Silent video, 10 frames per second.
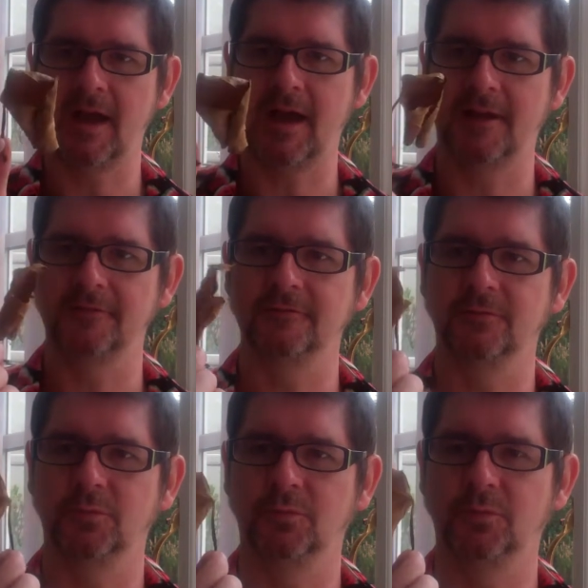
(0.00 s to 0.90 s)

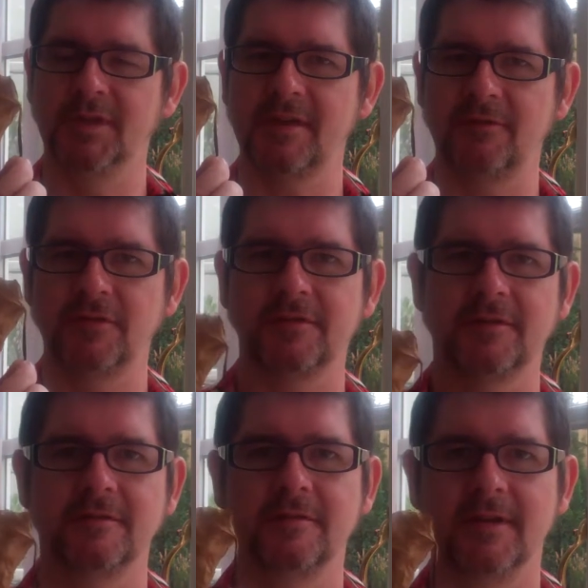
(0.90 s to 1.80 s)
And with
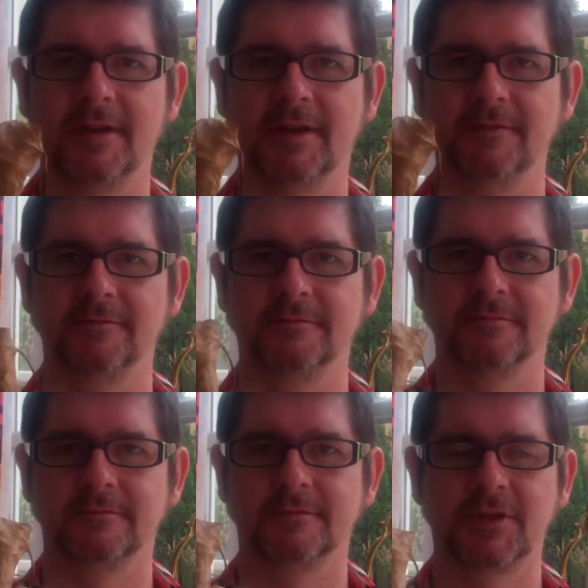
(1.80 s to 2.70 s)
everything in
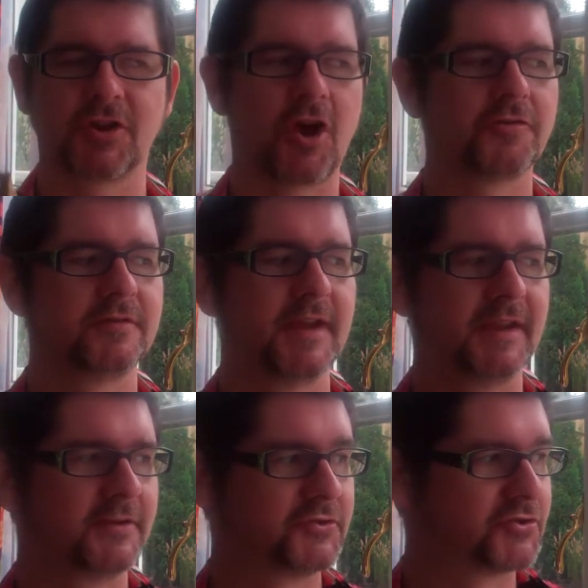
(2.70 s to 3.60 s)
the garden
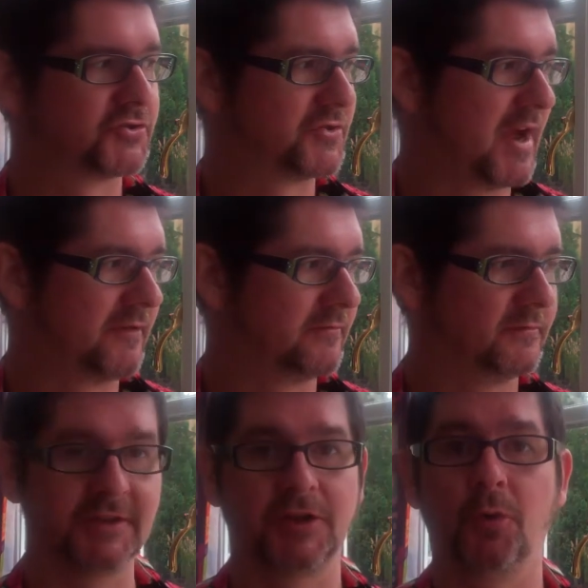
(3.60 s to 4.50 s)
here and,
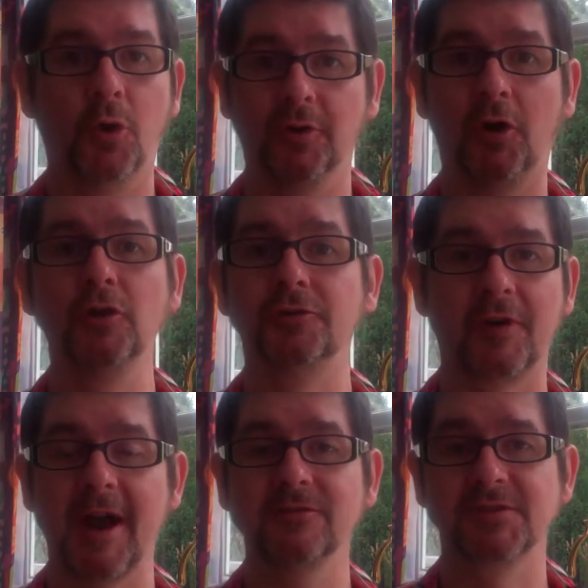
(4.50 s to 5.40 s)
you know, all
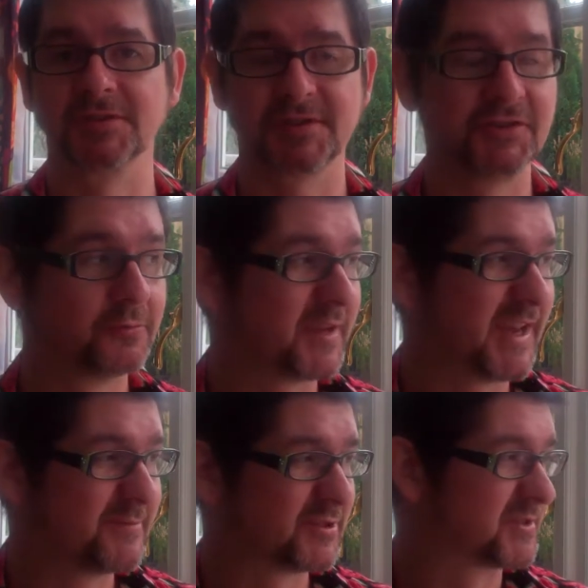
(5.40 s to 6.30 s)
around us, and you'll be
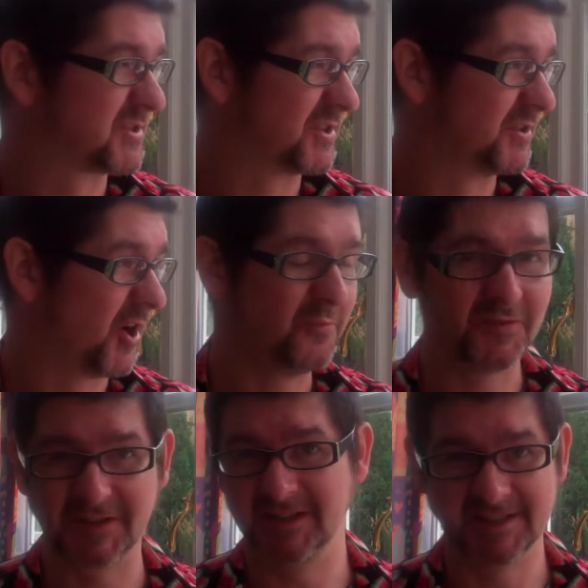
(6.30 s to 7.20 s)
able to
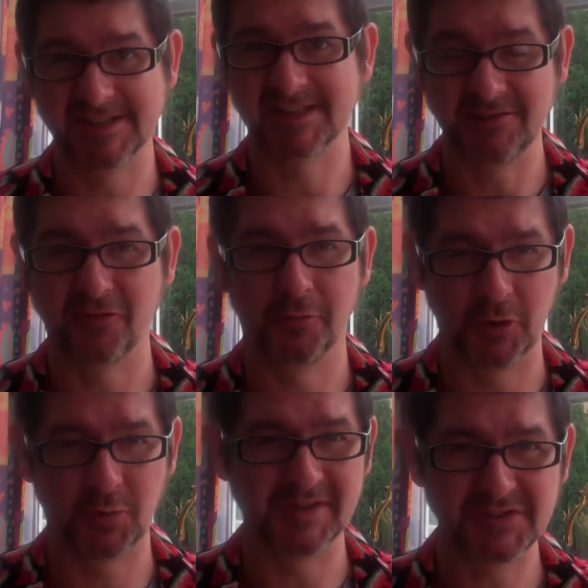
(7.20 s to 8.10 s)
hopefully at least see from
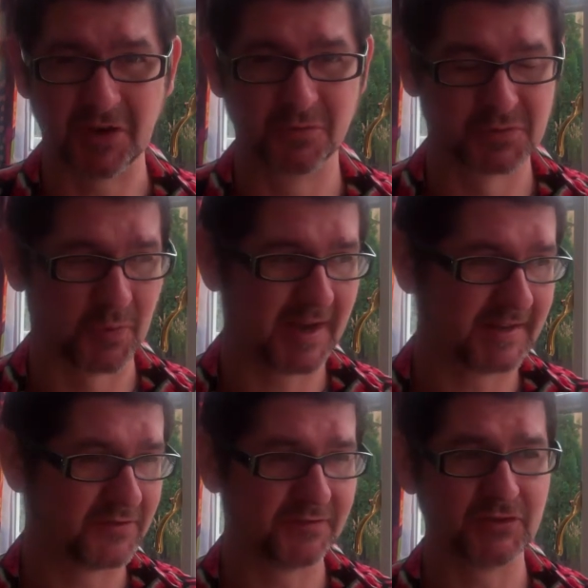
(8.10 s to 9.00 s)
your window as well,
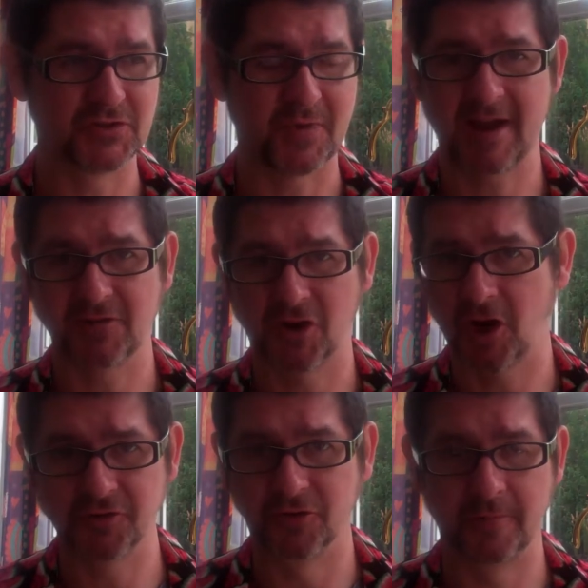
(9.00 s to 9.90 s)
even if you don't have a
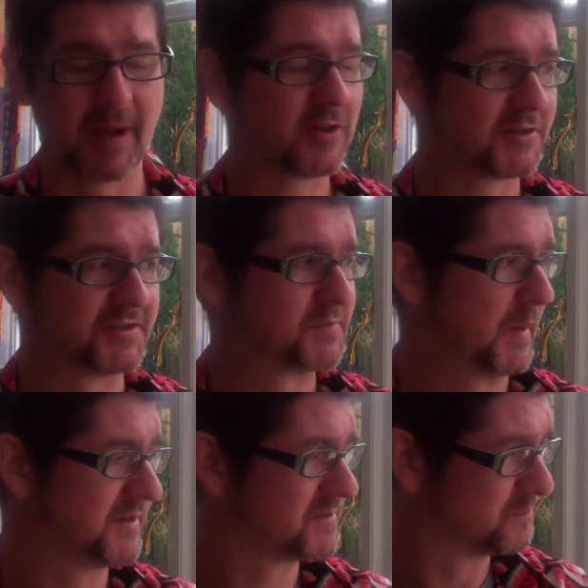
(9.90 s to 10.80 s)
garden or a balcony
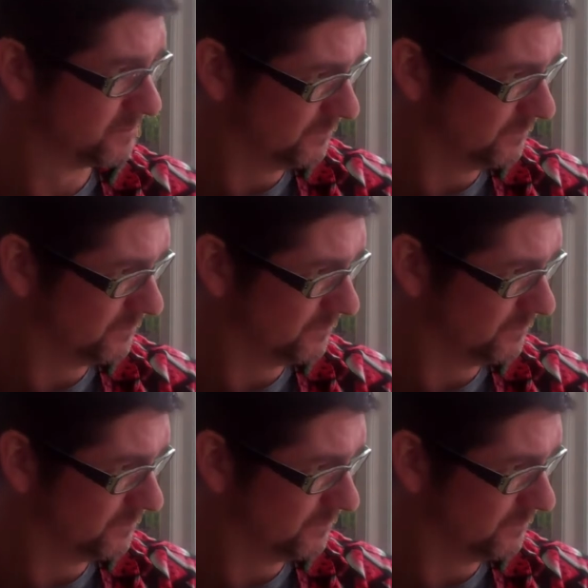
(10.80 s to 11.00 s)
space,